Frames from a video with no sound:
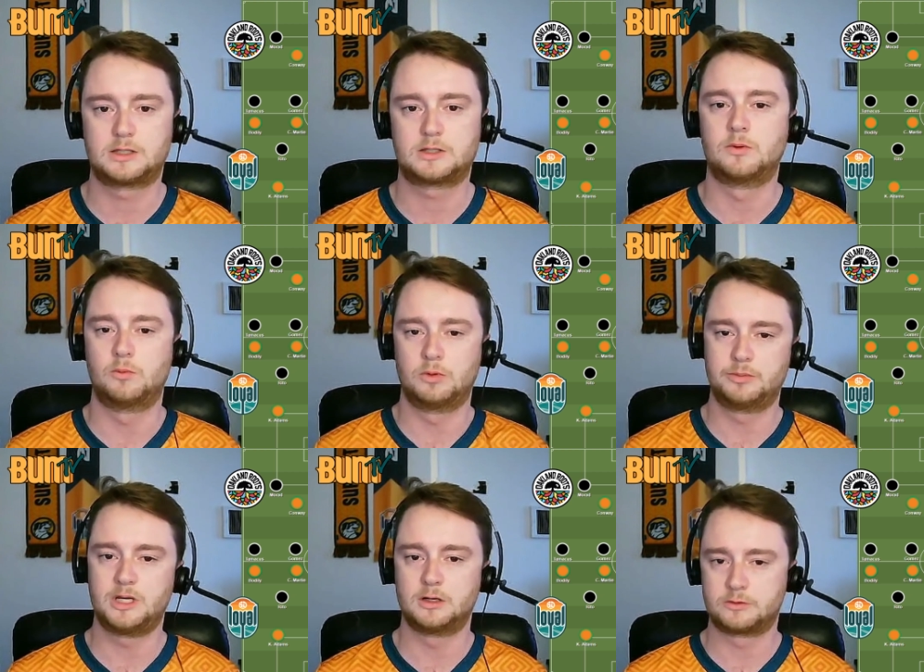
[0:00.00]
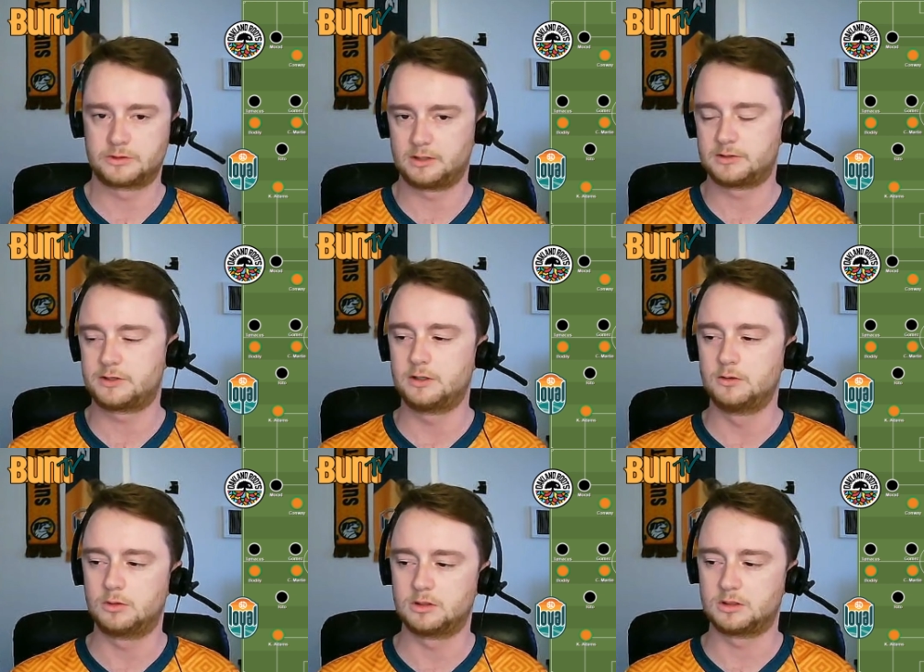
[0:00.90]
So it will be interesting to see
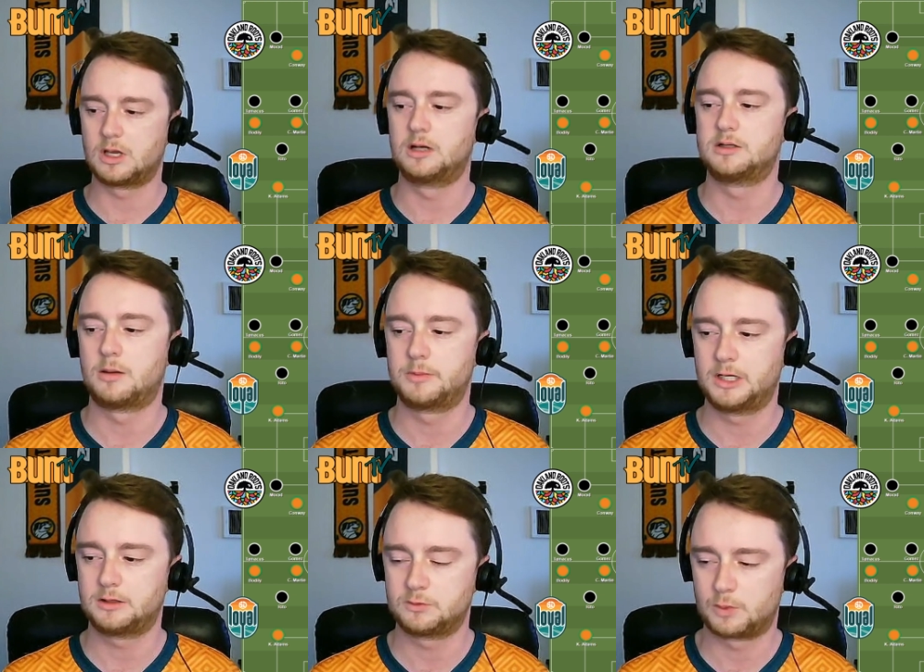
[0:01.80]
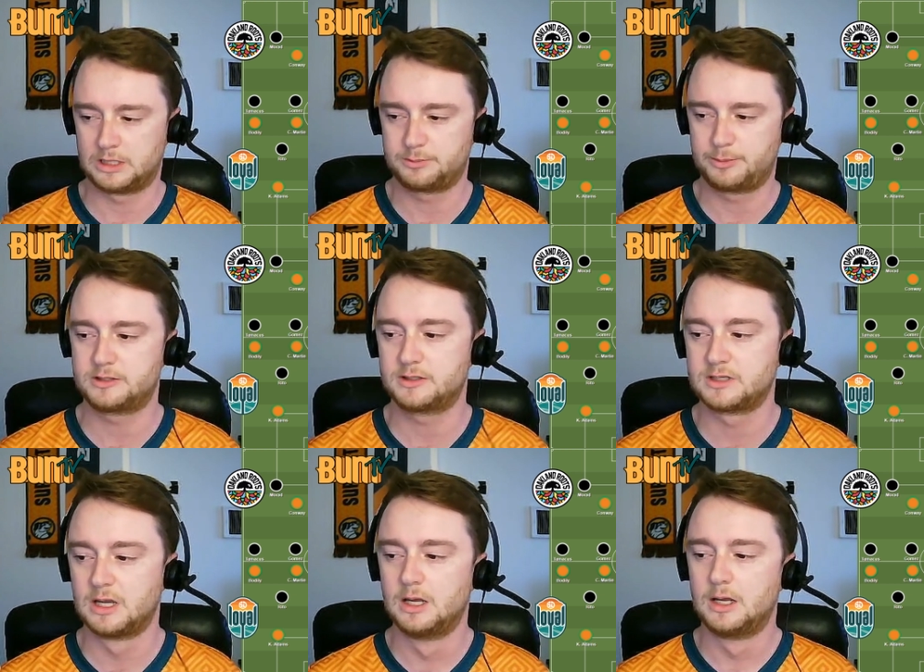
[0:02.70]
who can kind of dominate those wide spaces.